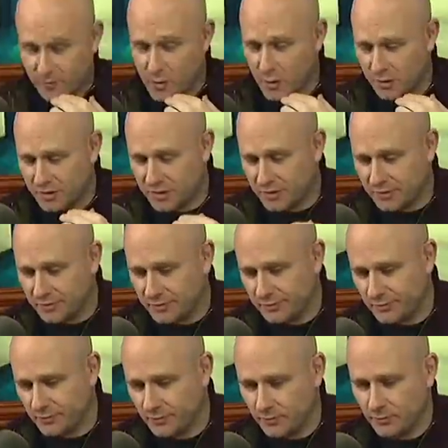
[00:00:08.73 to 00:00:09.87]
Of course.
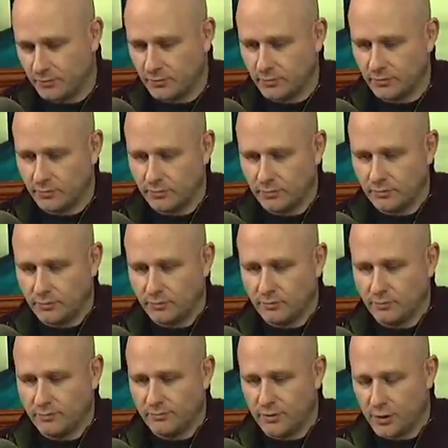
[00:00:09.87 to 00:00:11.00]
Um,
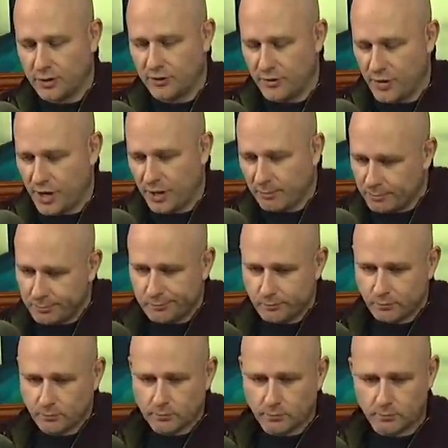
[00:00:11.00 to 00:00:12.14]
First of her name. So